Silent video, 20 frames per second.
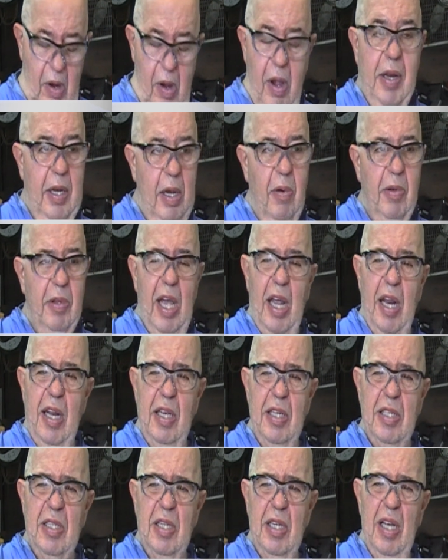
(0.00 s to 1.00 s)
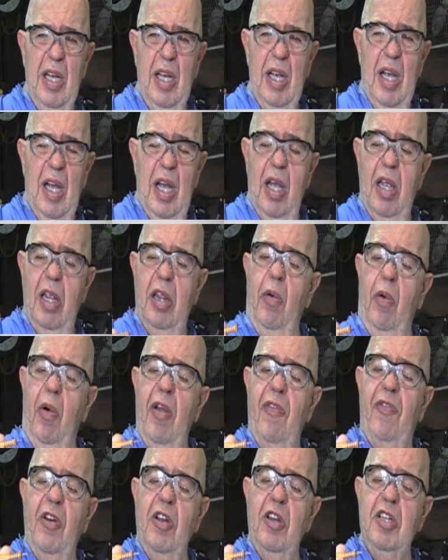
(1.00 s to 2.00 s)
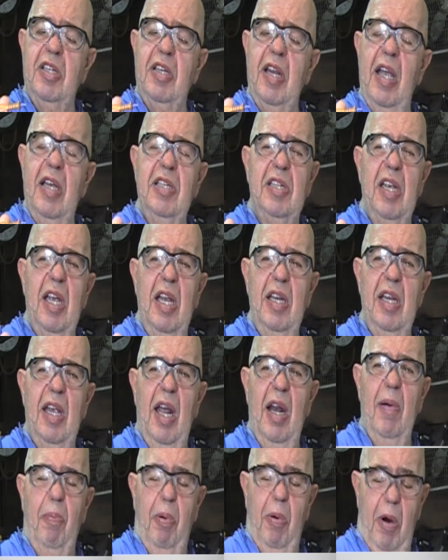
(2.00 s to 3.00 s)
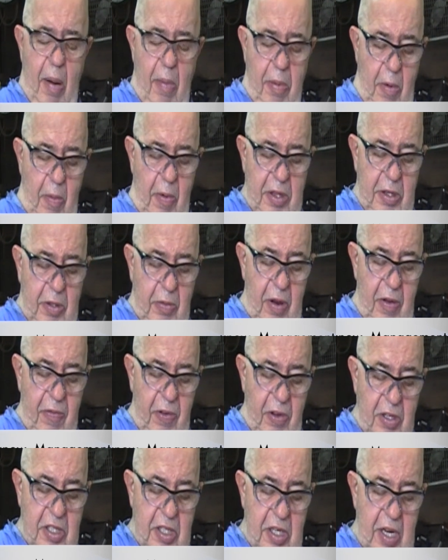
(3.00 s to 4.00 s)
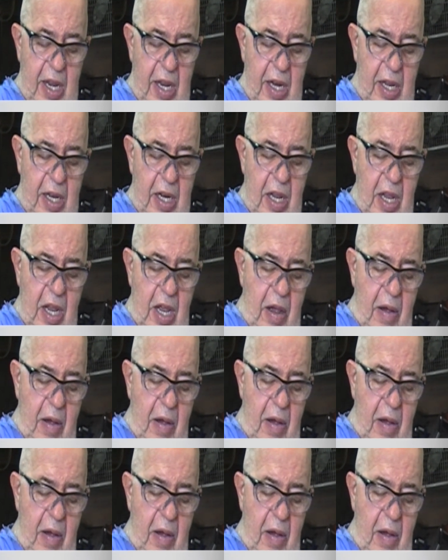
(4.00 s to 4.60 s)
You know what that is? The refill stays in. You got a problem with the refill staying in.